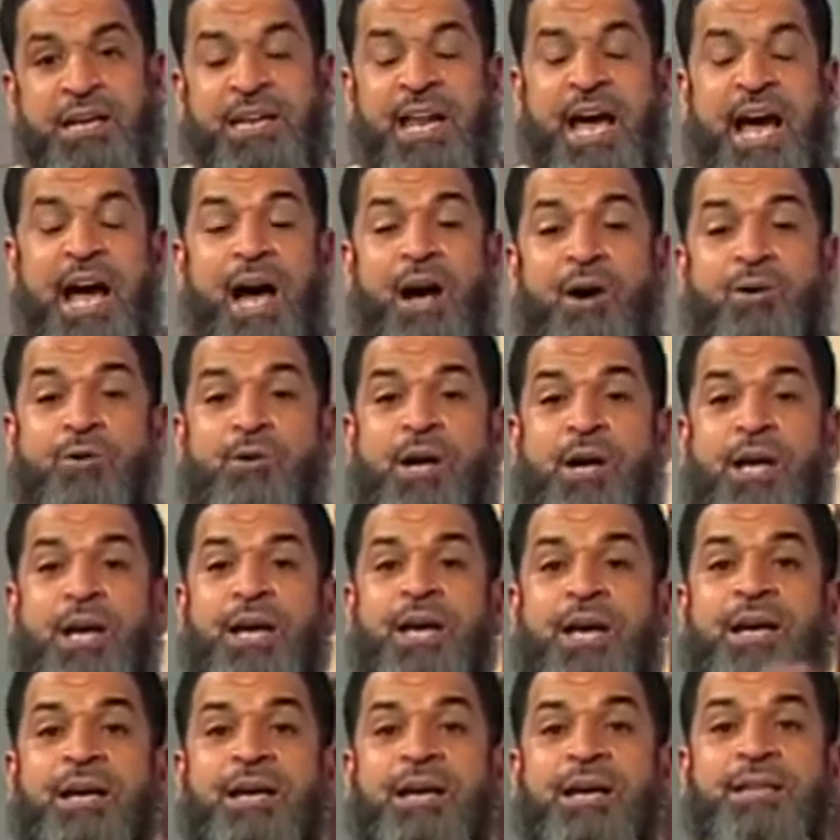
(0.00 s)
Now,
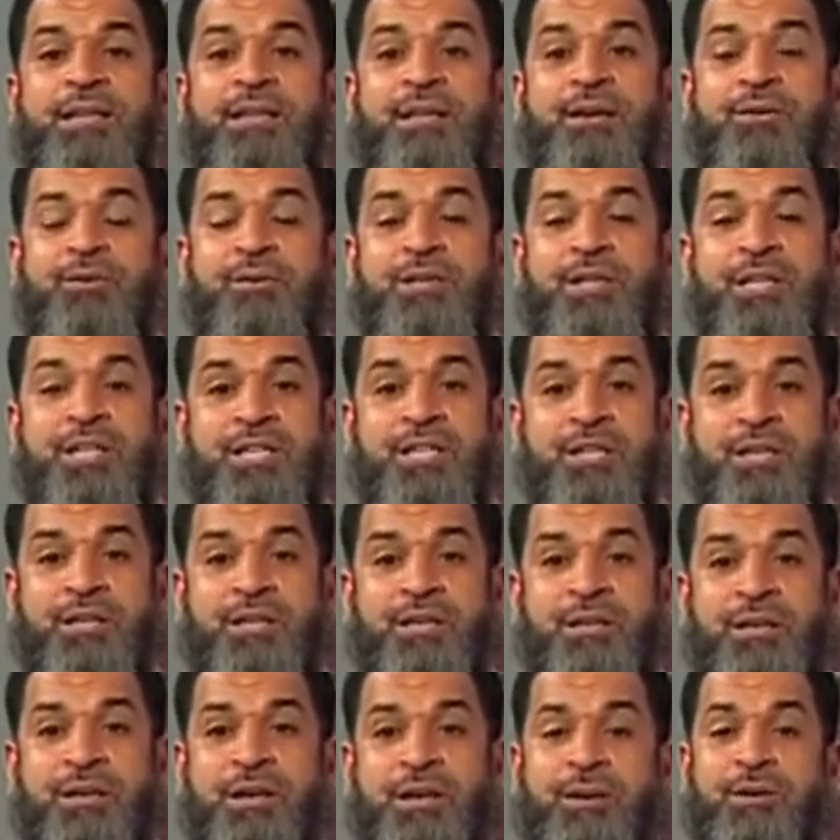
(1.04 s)
in the
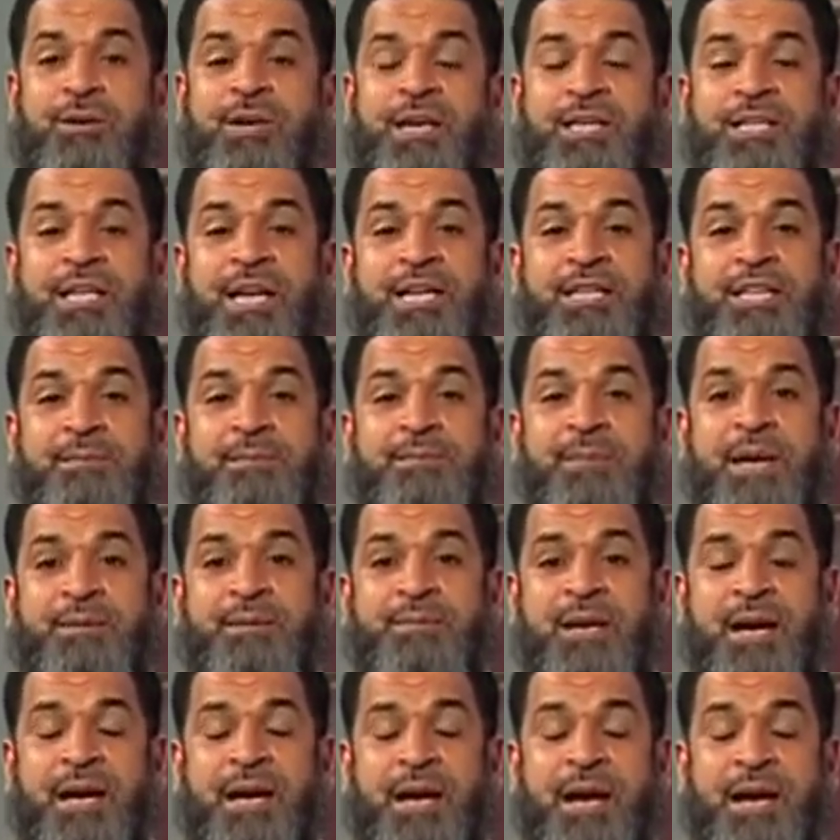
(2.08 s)
condition, look at Adi
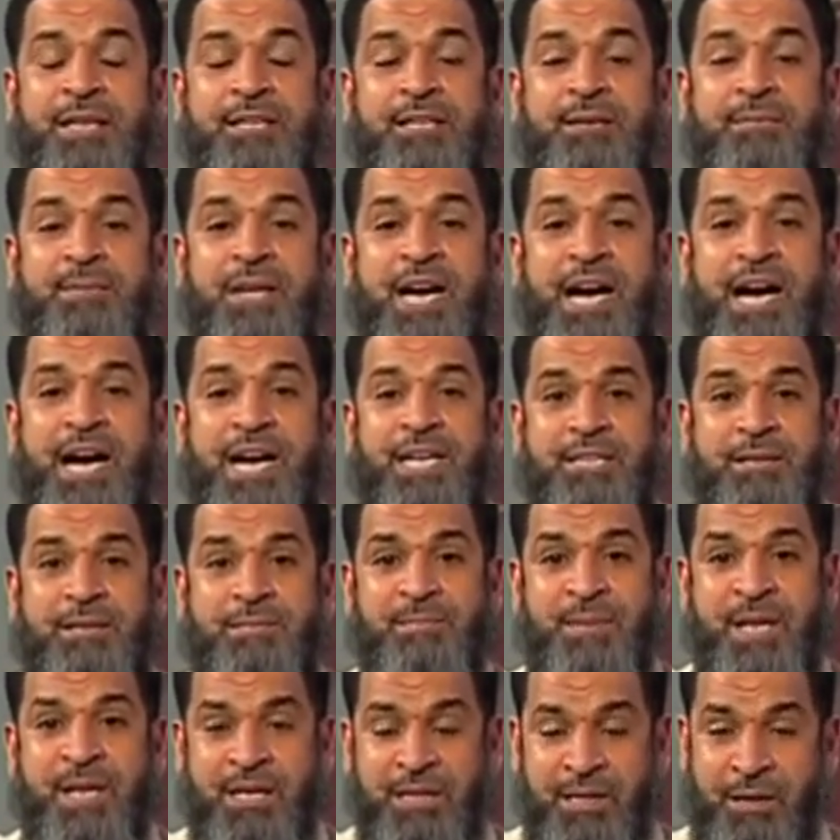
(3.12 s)
ibn
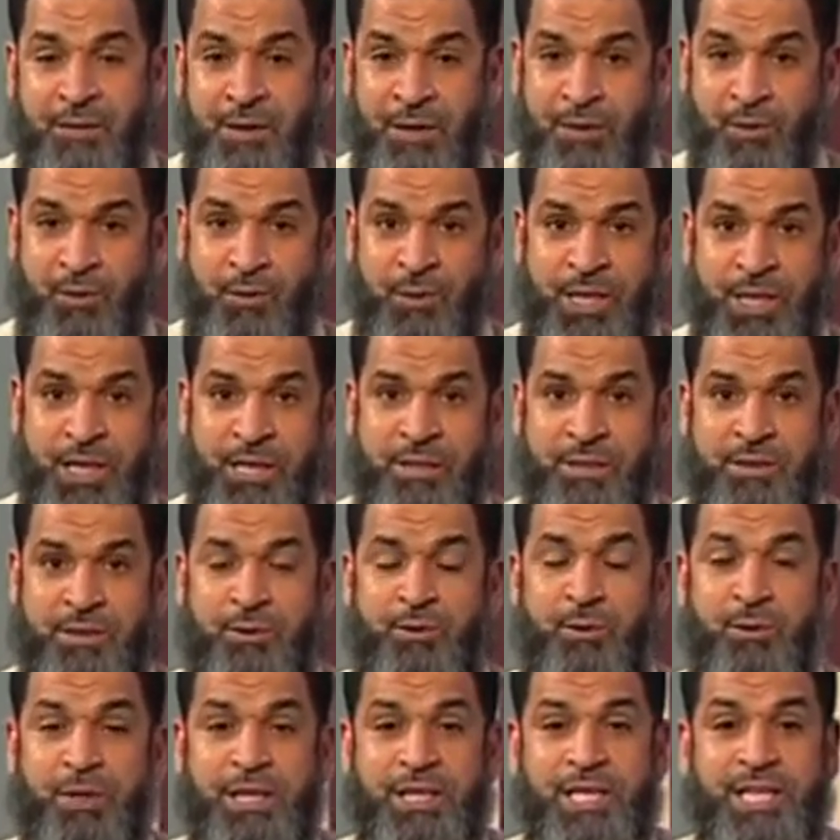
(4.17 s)
Hatim, the one who
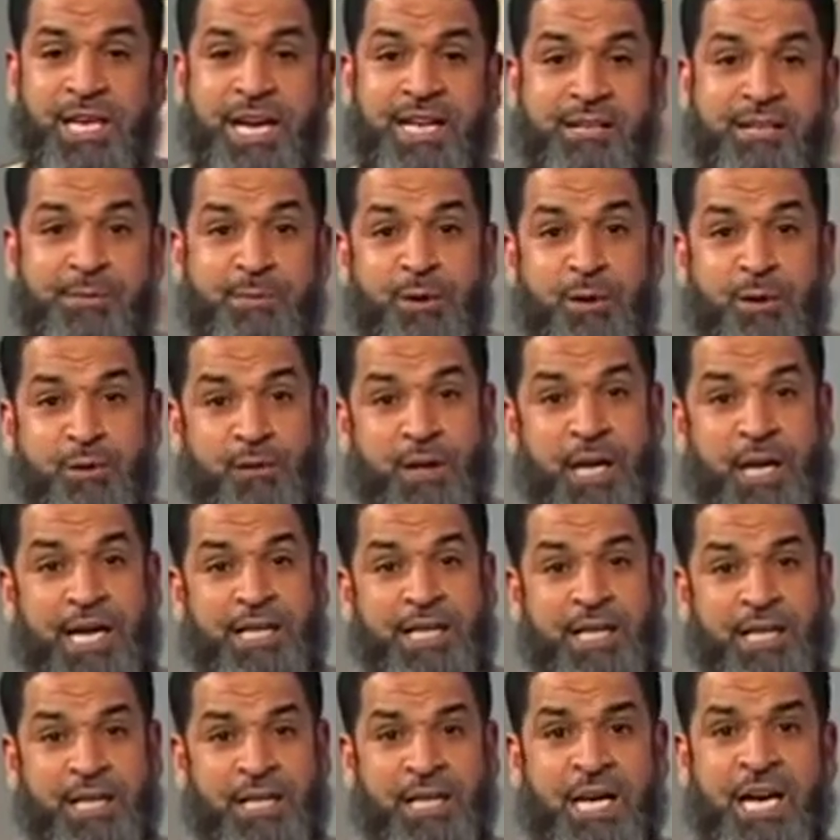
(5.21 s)
just quoted, he has a beautiful
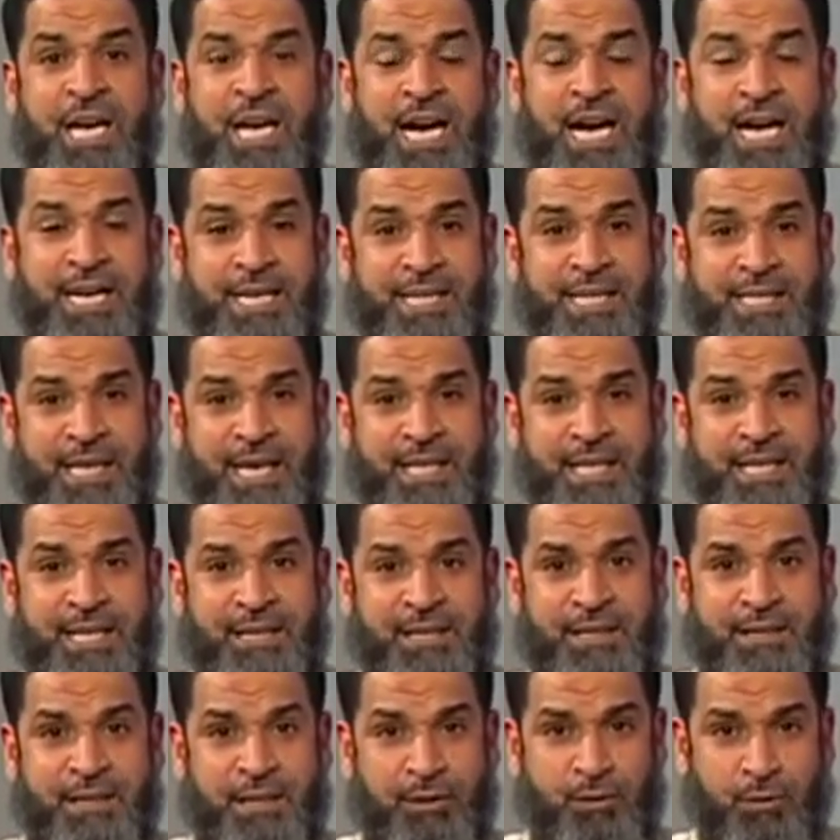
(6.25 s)
hadith. And his
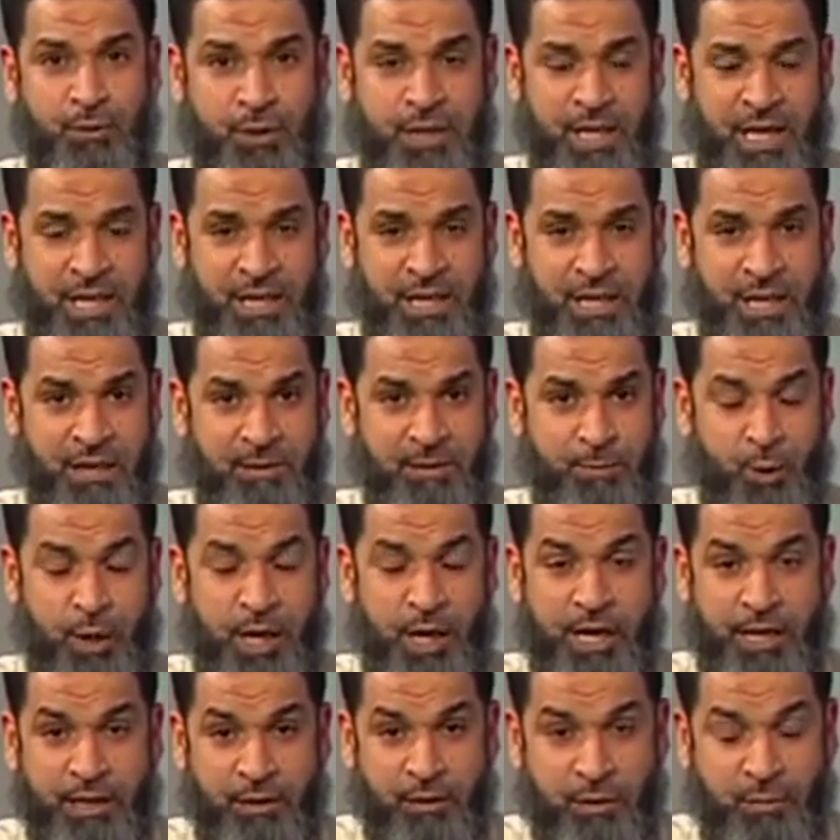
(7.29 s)
hadith in the two sahih,
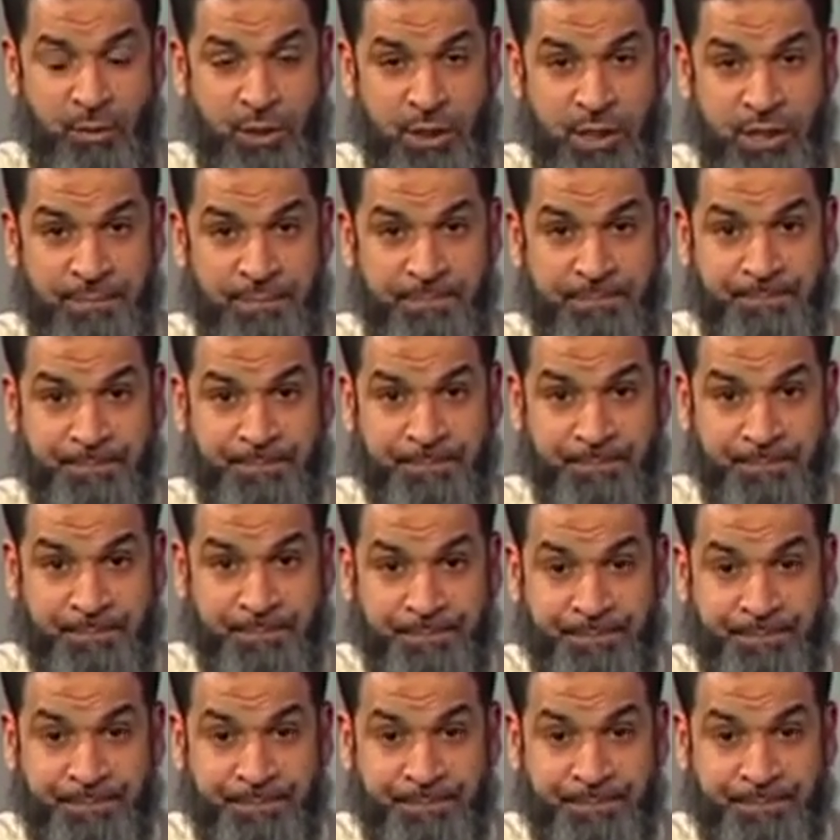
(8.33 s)
al-Bukhari and Muslim.